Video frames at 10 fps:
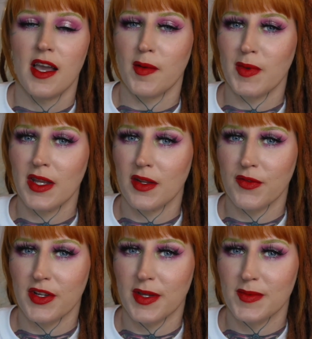I'm getting
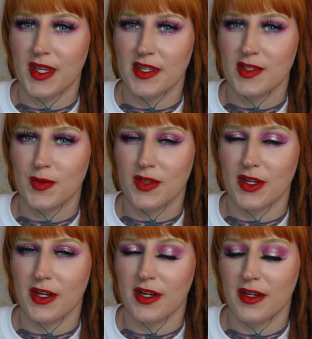really obsessed with
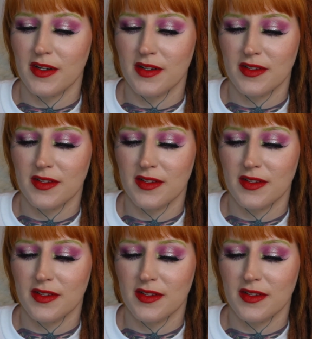their